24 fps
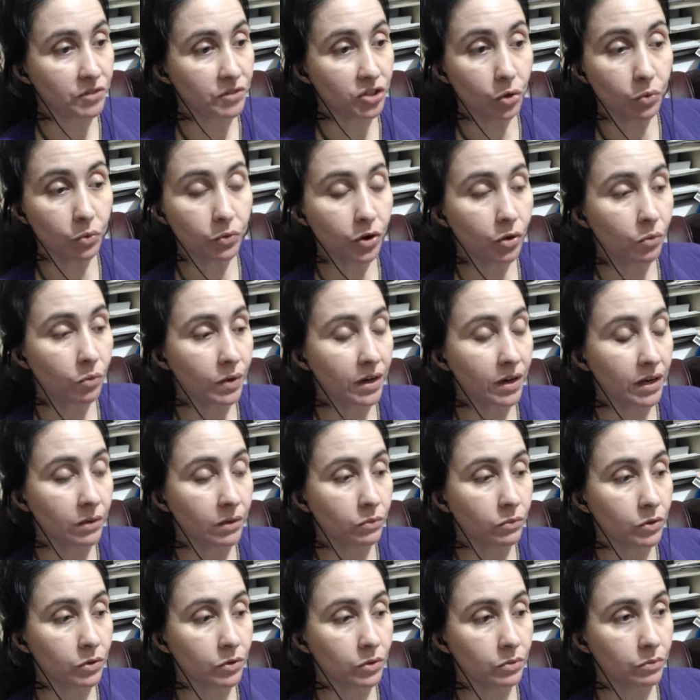Don't know when it
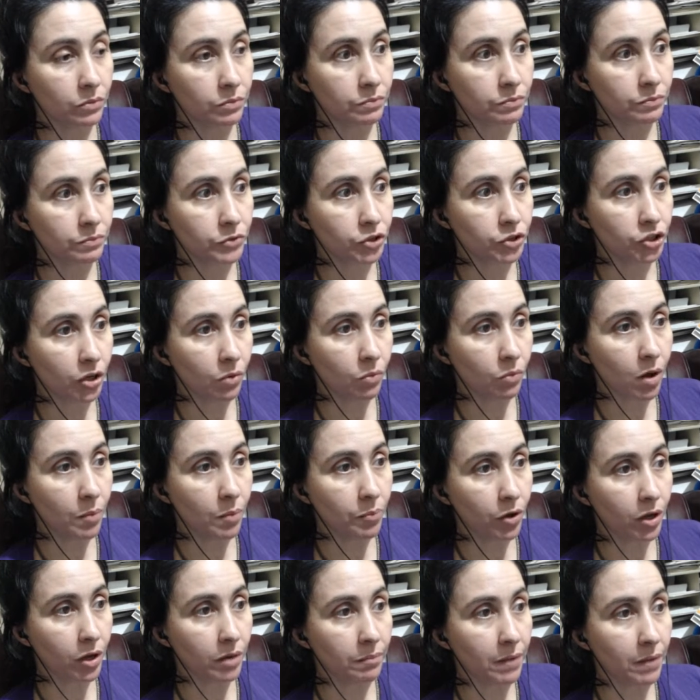will show up
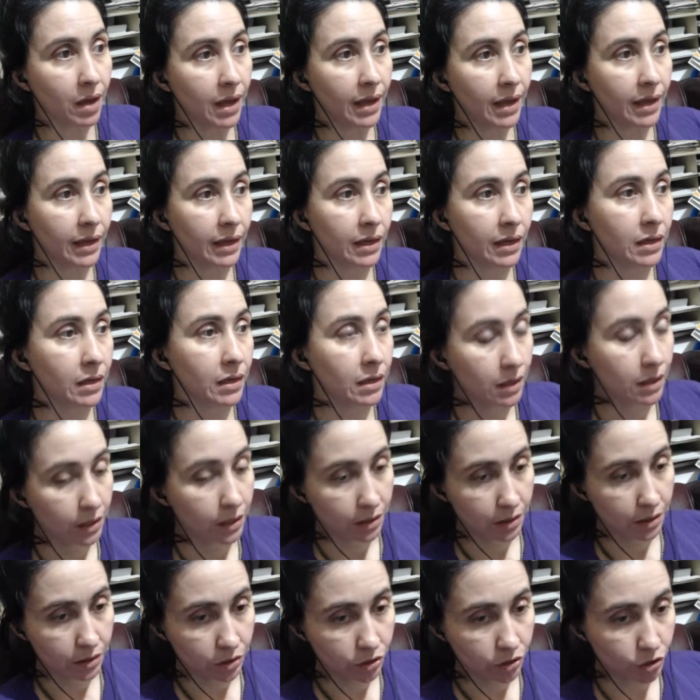on my
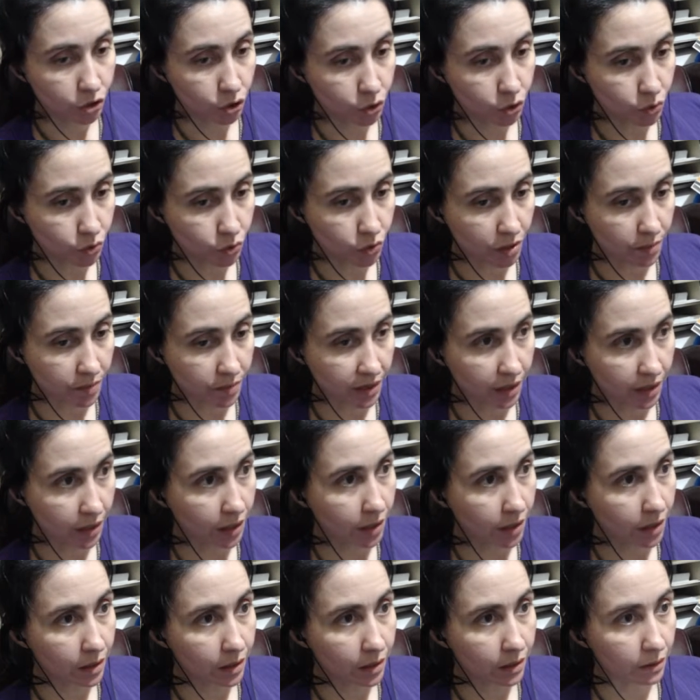
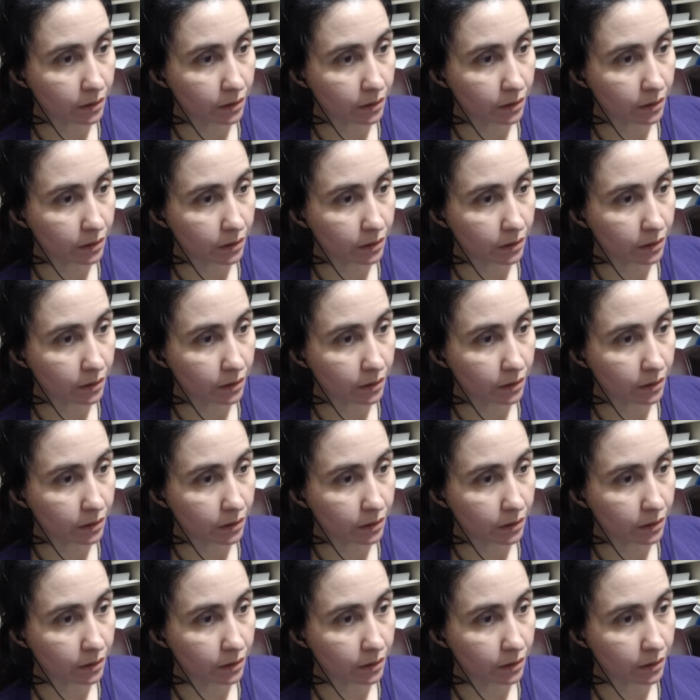streaming.